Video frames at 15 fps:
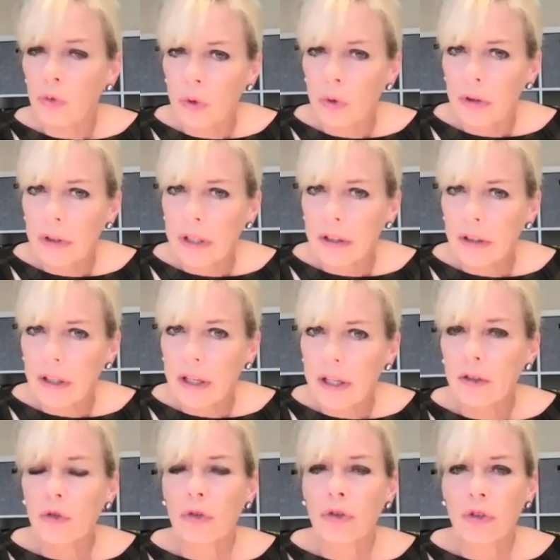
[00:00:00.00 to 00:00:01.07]
World
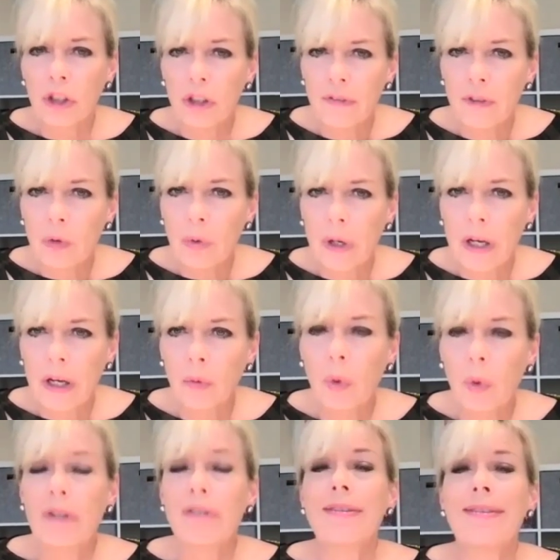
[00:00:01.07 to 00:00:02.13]
Airlines or TWA
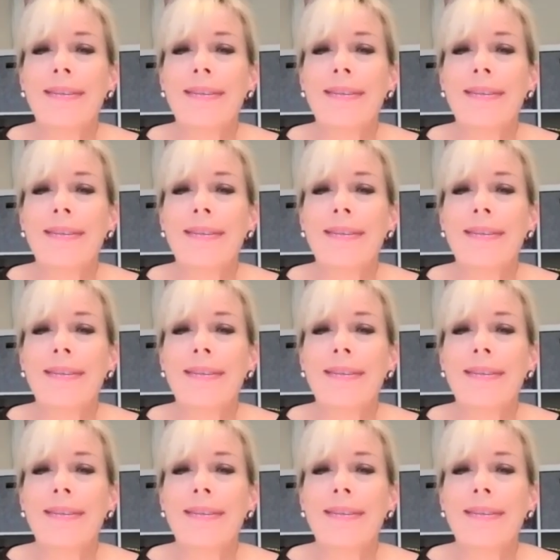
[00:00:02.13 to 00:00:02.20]
was